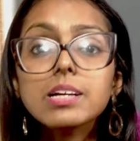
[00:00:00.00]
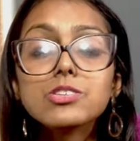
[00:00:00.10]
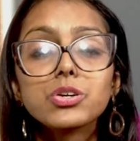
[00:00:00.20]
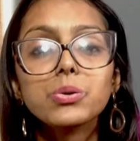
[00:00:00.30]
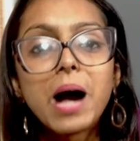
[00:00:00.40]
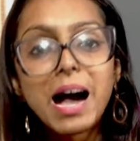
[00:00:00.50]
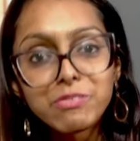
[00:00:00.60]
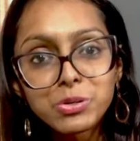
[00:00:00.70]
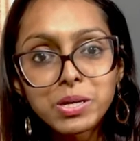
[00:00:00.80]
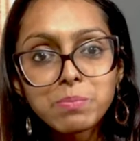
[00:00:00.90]
So you have
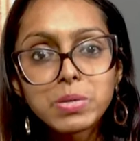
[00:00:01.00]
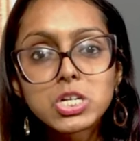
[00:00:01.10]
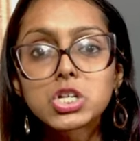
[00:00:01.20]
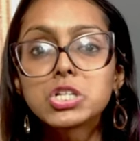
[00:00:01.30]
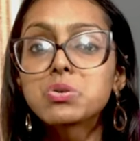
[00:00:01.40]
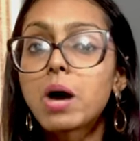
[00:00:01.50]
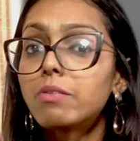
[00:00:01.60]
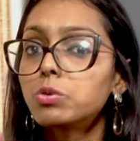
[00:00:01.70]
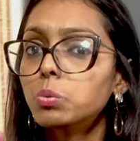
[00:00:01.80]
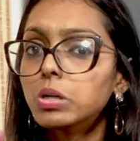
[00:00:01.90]
to keep patience, you
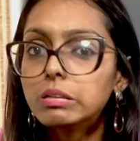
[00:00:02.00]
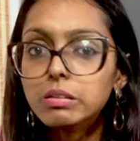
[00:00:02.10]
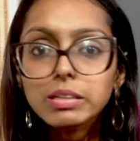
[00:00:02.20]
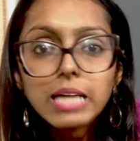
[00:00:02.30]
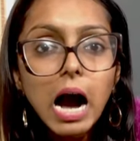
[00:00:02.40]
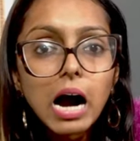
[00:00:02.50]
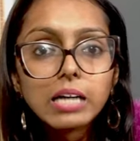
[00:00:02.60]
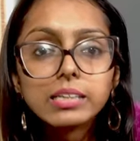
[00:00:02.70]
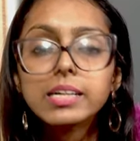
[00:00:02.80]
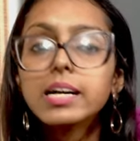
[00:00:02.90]
have to work really
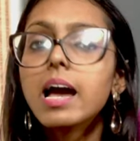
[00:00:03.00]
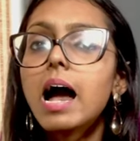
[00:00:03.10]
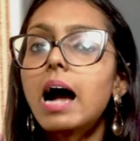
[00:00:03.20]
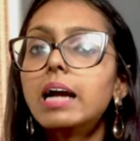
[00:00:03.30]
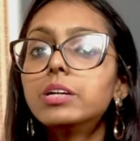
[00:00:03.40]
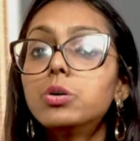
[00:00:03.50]
hard, and